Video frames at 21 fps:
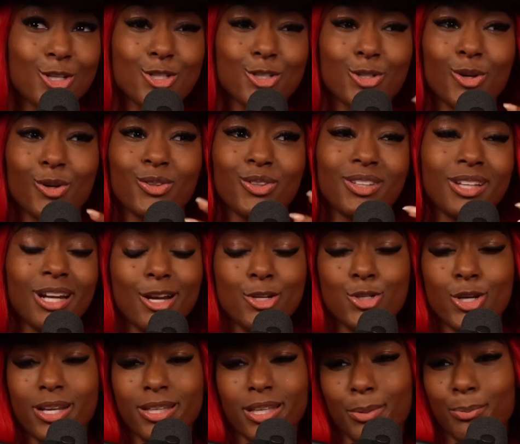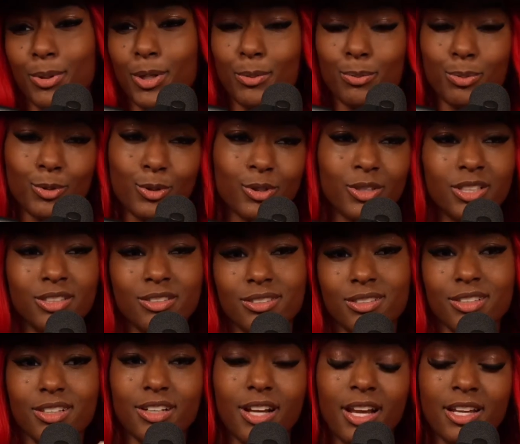So then I tried like purple
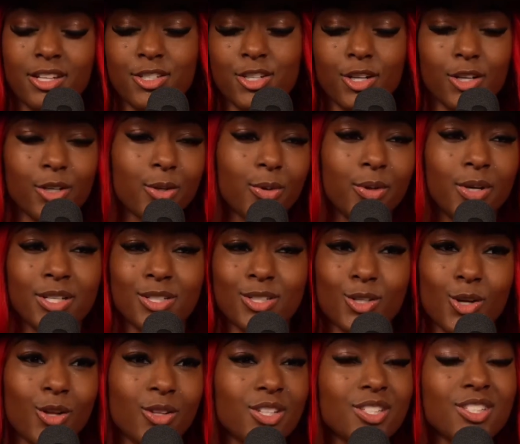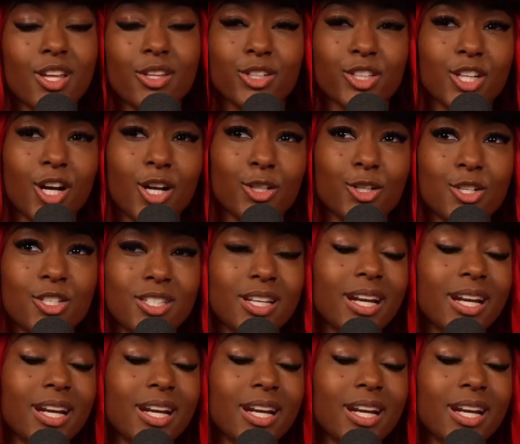and turquoise and all these other colors.